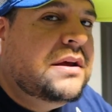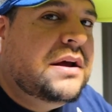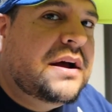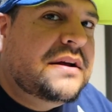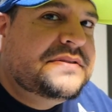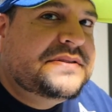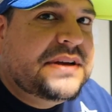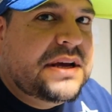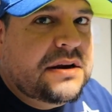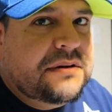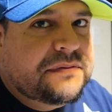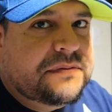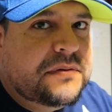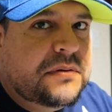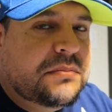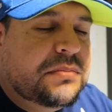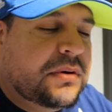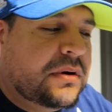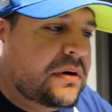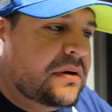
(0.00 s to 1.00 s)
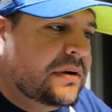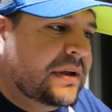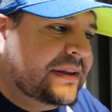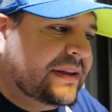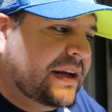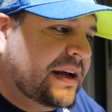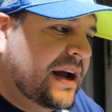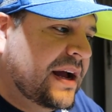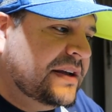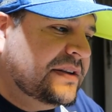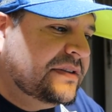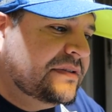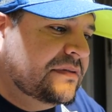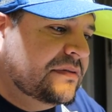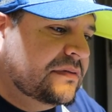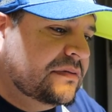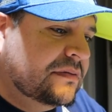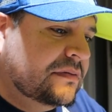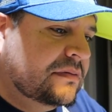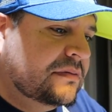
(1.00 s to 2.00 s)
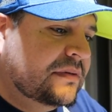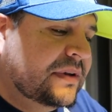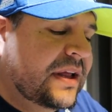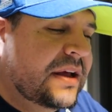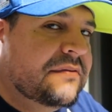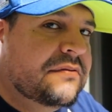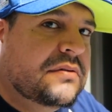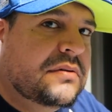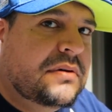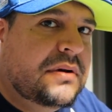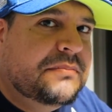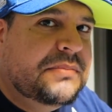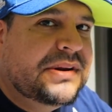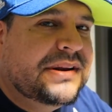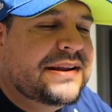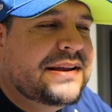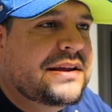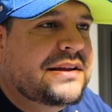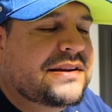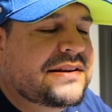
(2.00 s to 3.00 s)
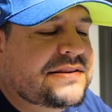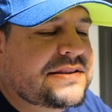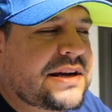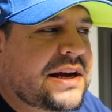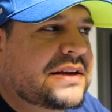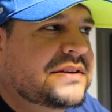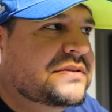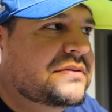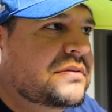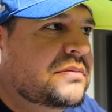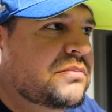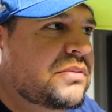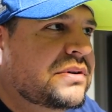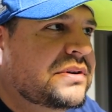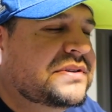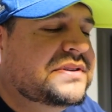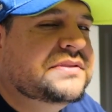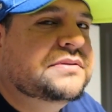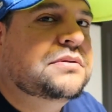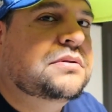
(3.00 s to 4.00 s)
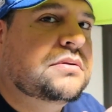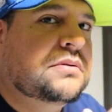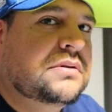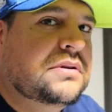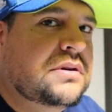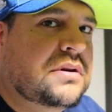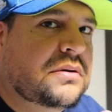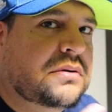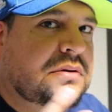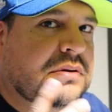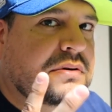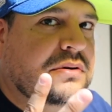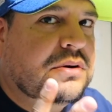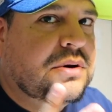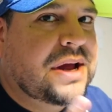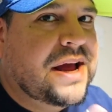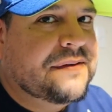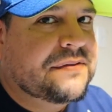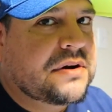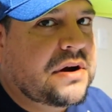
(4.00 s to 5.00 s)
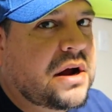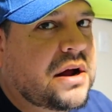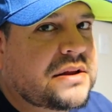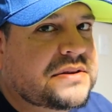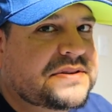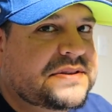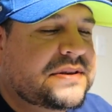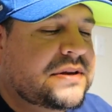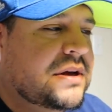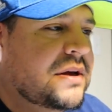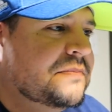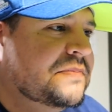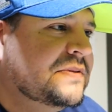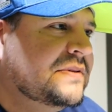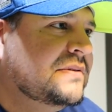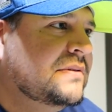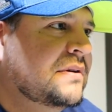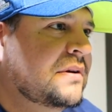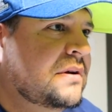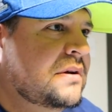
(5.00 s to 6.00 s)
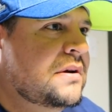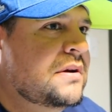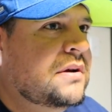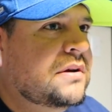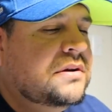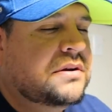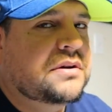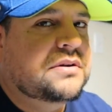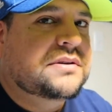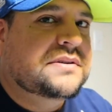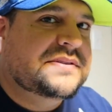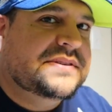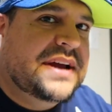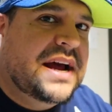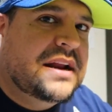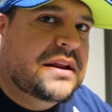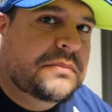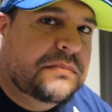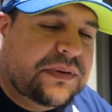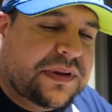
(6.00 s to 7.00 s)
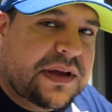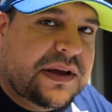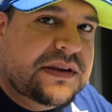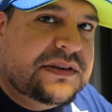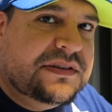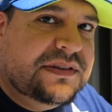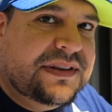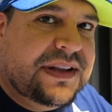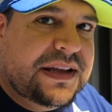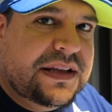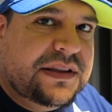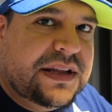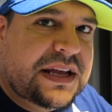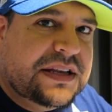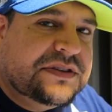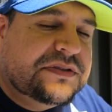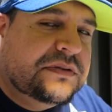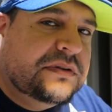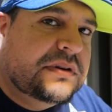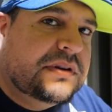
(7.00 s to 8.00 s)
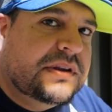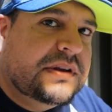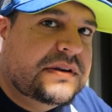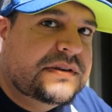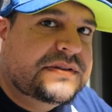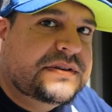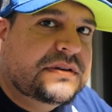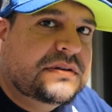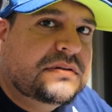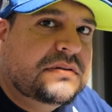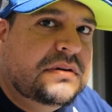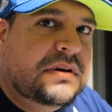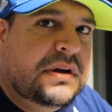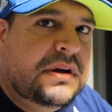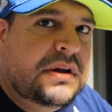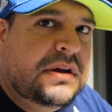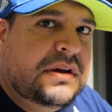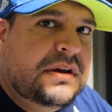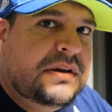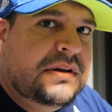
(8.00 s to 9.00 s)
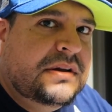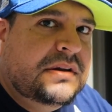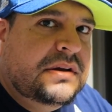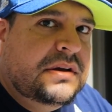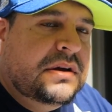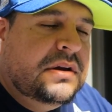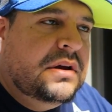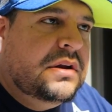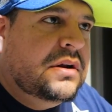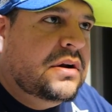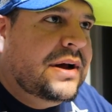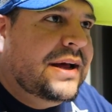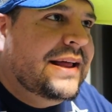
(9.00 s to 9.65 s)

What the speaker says: outside of football at the high school level. I mean, it is high school, but you're still, you know, you have concepts, you're designing plays and that sort of thing. So, you know,